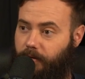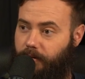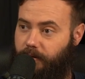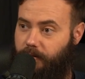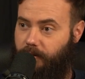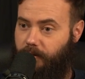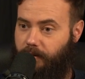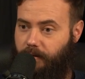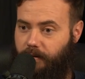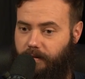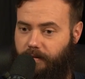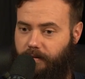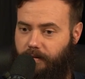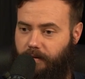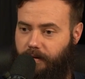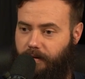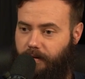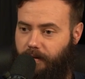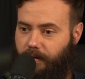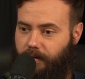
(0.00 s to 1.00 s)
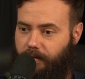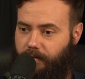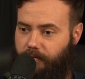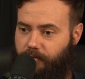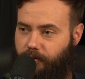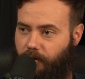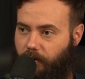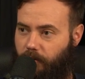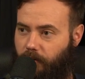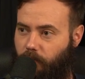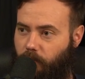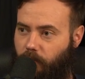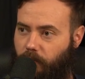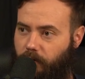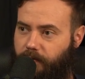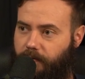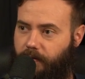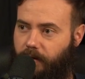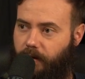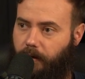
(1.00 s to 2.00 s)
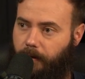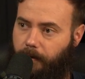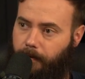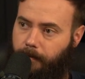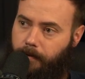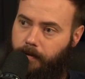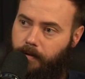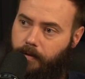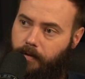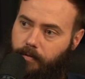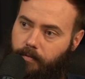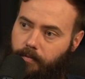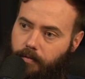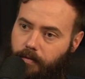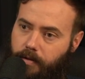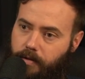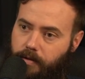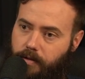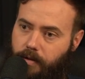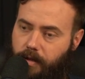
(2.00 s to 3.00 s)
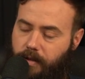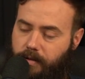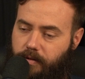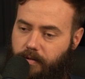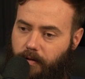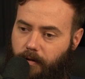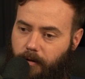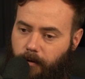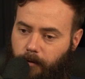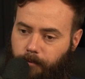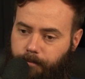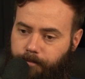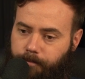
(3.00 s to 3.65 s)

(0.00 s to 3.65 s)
It's like a jungle warfare where these guys are.